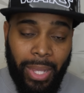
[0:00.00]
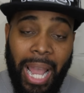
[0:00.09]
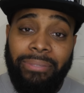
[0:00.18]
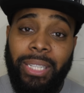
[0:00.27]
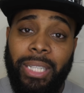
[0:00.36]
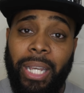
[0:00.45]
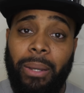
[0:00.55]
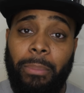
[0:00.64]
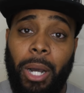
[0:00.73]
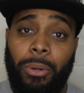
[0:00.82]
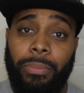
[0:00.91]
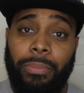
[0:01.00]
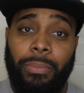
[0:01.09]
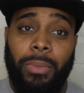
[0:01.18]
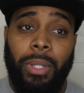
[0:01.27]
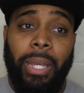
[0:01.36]
I have to take them out.
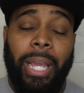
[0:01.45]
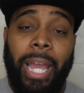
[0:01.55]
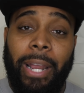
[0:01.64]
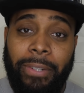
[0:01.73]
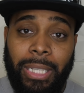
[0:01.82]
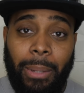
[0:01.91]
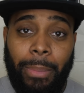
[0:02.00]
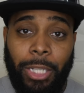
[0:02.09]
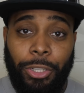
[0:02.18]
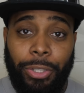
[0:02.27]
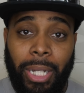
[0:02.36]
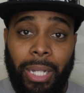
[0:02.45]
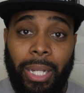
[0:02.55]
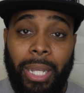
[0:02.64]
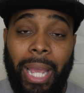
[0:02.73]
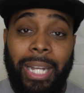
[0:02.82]
Every time I drink
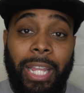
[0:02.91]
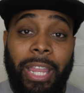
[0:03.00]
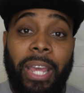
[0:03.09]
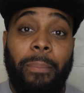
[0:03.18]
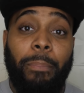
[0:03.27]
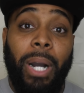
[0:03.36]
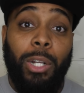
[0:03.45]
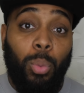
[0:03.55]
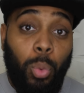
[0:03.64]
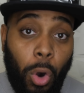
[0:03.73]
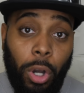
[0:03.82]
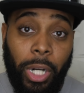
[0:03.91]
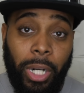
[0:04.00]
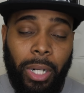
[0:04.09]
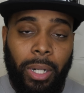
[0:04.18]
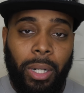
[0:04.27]
anything but
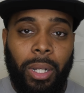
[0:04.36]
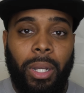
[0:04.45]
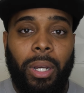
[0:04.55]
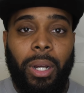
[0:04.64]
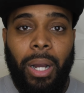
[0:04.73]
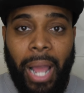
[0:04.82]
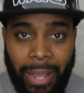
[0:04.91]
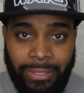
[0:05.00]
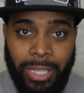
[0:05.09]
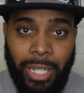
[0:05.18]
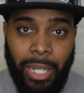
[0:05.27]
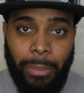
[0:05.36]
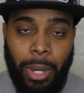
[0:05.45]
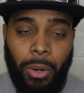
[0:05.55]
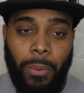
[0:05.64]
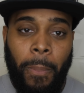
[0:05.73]
water, I have to take them
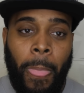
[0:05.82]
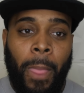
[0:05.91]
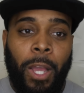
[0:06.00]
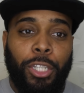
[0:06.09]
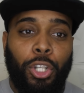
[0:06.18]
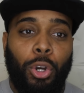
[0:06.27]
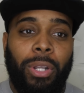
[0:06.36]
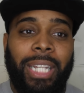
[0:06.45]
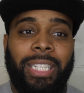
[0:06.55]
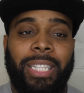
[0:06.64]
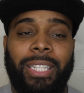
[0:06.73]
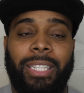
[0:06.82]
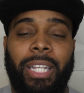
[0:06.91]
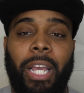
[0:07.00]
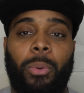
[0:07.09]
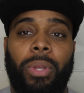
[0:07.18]
out. So let's just
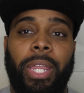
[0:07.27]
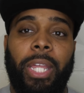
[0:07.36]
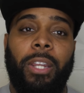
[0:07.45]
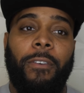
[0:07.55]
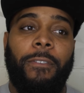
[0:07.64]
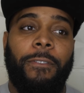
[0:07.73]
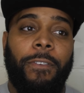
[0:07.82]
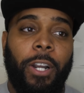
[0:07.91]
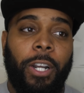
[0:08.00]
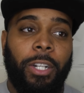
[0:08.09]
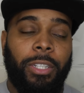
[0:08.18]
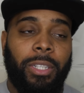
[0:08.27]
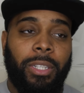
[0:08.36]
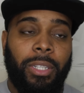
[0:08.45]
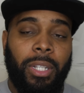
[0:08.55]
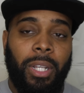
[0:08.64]
say within the
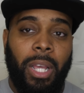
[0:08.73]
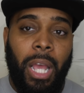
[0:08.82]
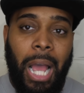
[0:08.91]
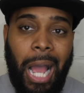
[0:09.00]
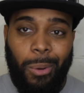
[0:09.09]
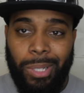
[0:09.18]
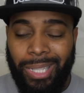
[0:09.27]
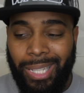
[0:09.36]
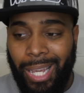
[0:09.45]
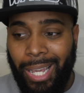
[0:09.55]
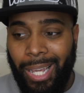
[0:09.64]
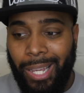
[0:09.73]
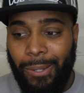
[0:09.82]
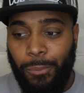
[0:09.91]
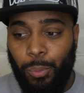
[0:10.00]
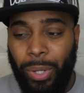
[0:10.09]
first, I would
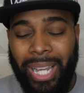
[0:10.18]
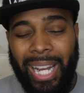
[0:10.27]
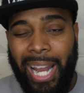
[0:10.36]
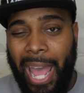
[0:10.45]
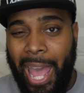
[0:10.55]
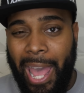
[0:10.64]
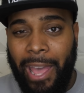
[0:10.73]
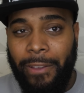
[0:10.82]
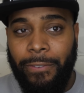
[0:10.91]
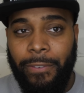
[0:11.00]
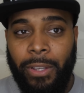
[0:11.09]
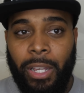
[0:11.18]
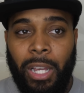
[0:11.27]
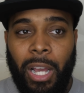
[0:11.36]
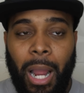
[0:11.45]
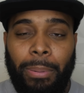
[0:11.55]
say week and a half,
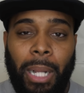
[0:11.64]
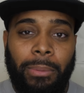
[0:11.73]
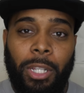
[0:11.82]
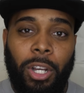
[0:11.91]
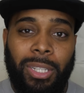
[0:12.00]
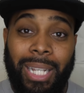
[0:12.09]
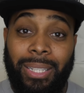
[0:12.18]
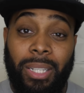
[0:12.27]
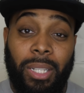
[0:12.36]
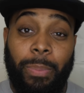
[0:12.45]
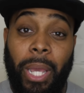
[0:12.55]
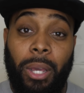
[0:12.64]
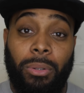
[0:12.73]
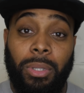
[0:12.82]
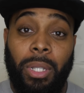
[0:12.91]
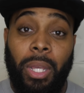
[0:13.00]
I probably lost like six
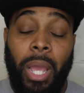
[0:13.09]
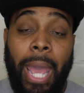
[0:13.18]
pounds.